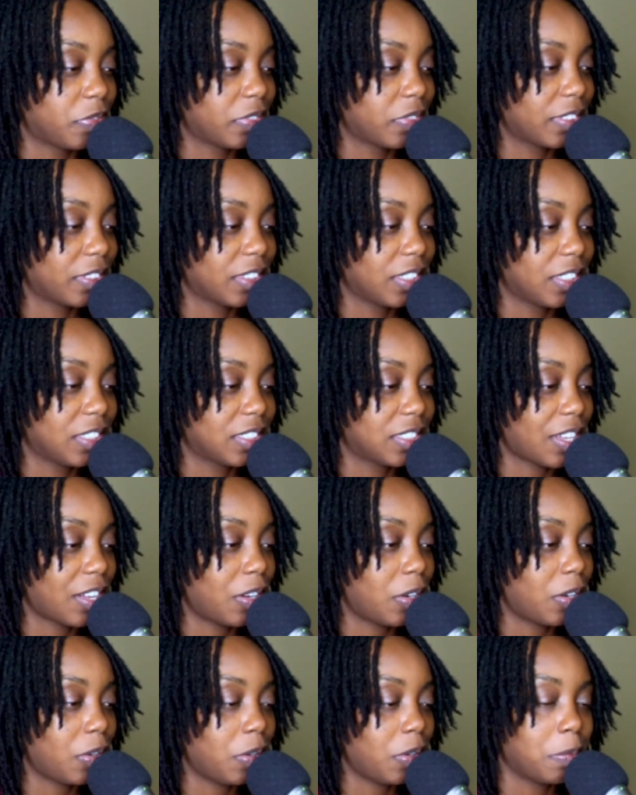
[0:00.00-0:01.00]
it's
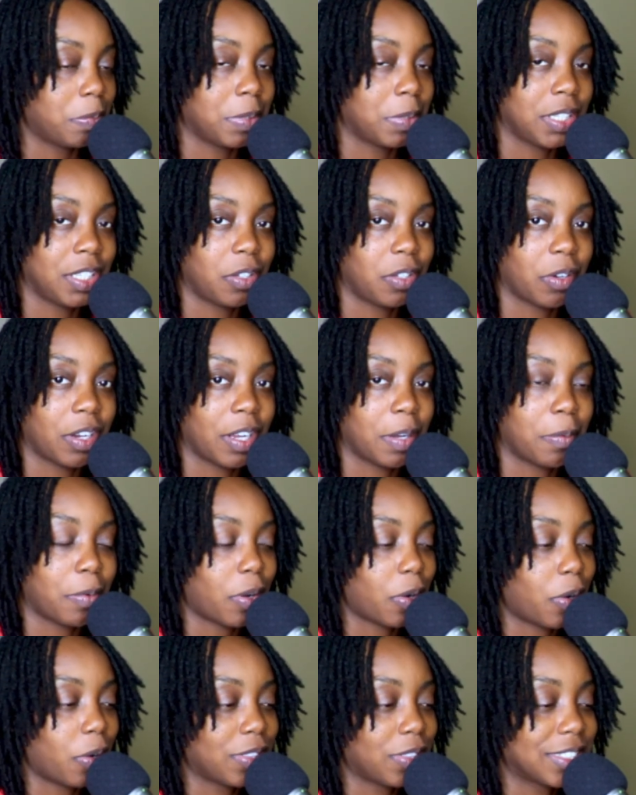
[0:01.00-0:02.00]
all a money grab
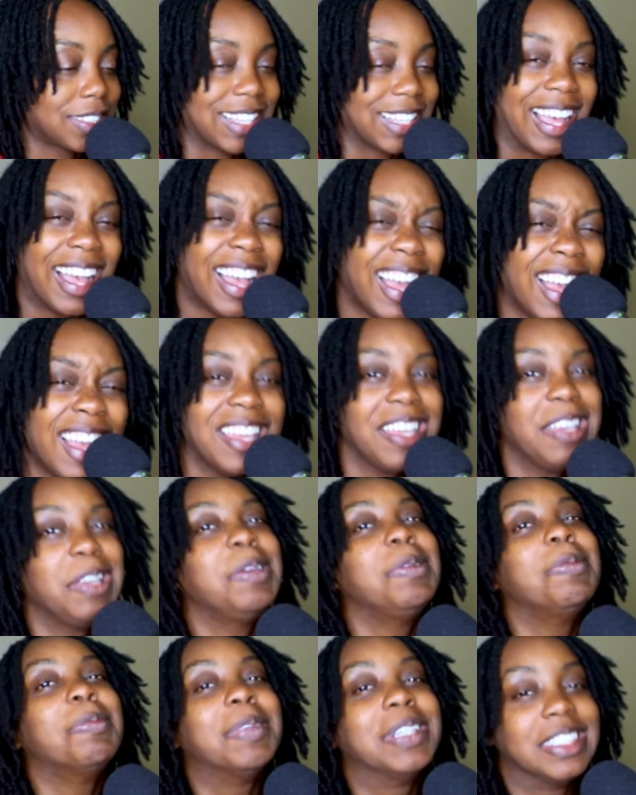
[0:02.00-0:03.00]
all the
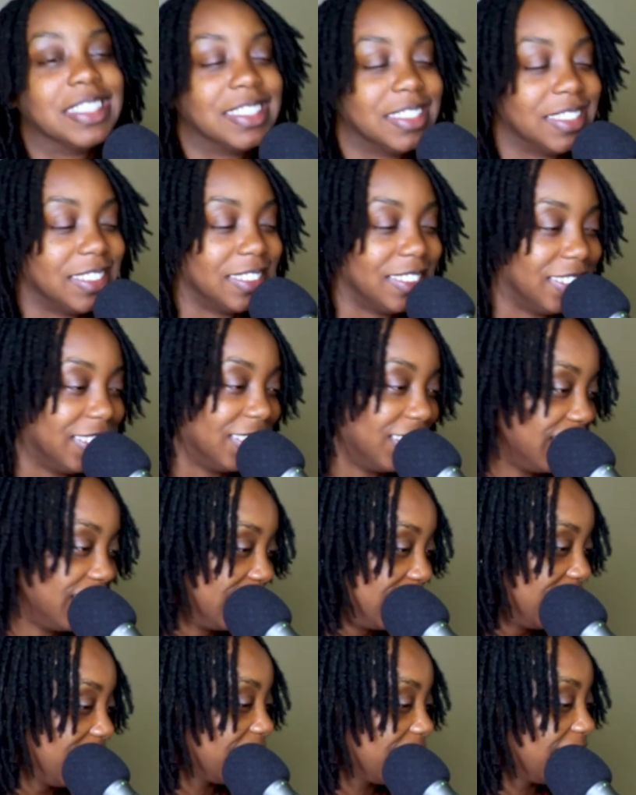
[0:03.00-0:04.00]
time.
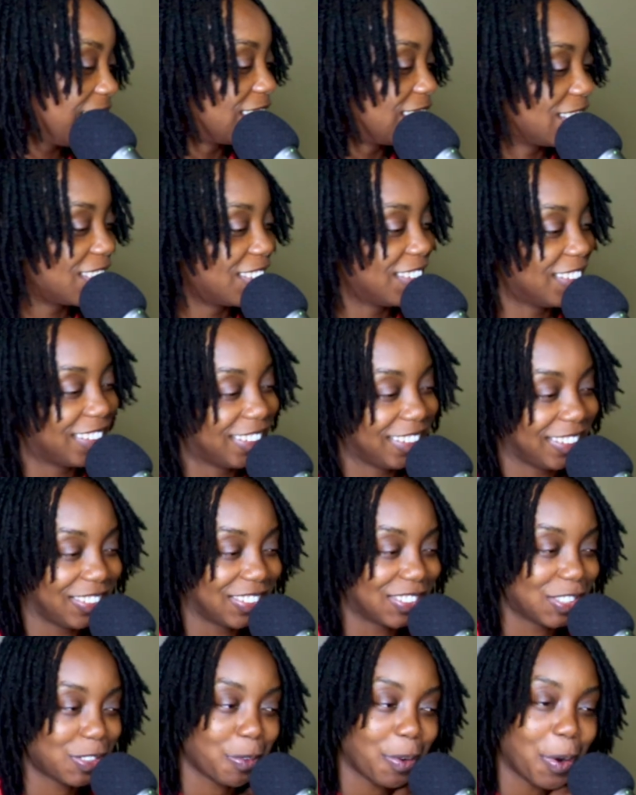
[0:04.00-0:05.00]

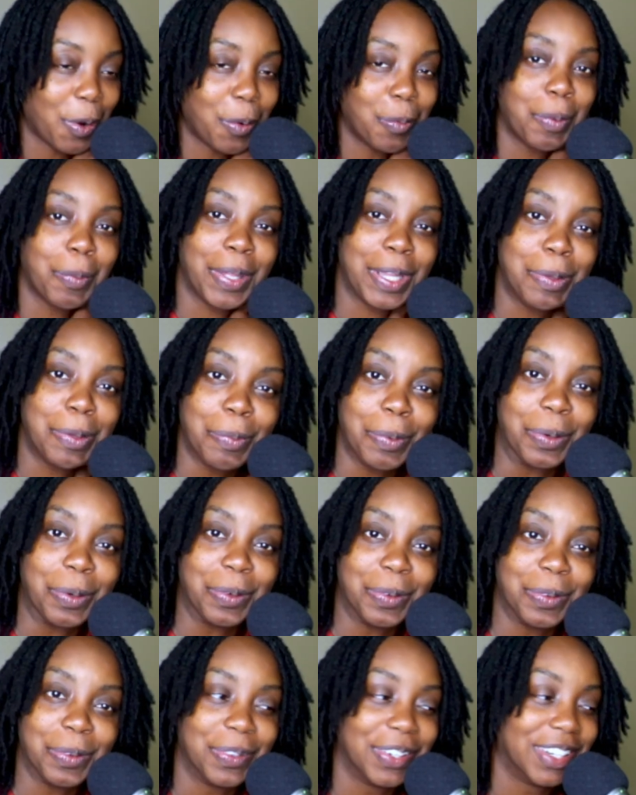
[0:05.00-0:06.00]
What's wrong with
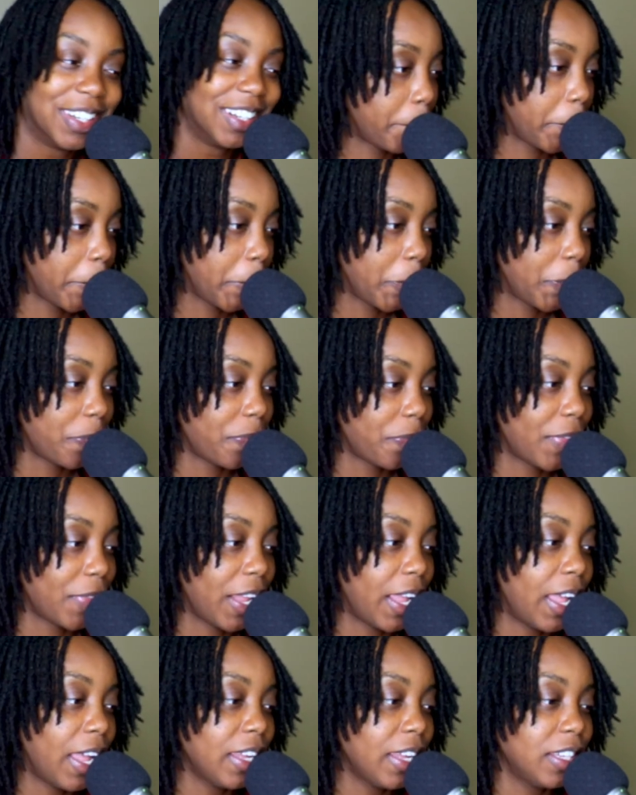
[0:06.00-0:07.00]
people?
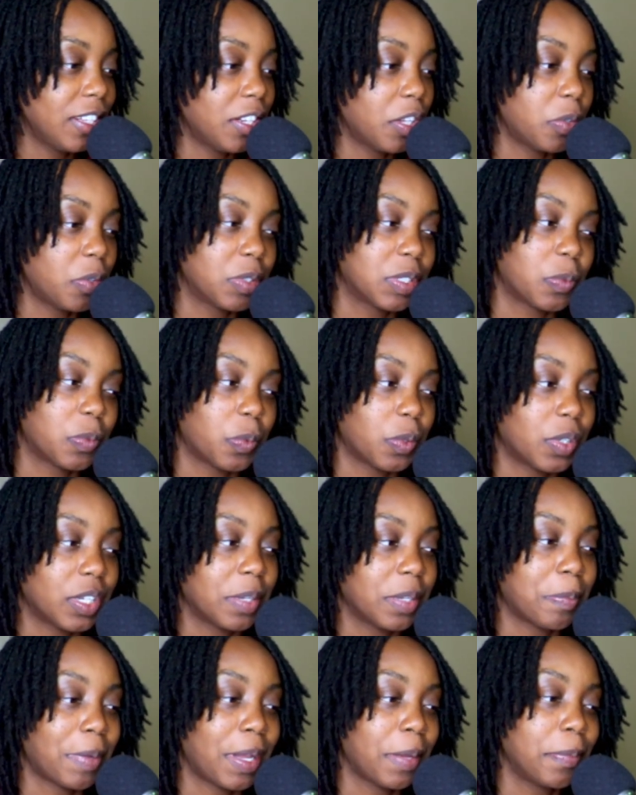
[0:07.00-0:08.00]
How do you know it's one? It
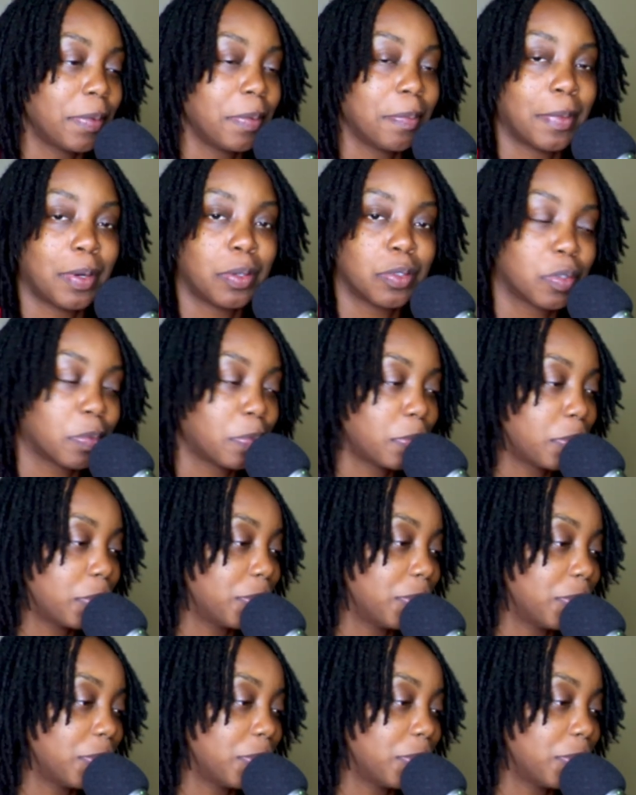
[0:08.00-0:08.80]
might be multiple.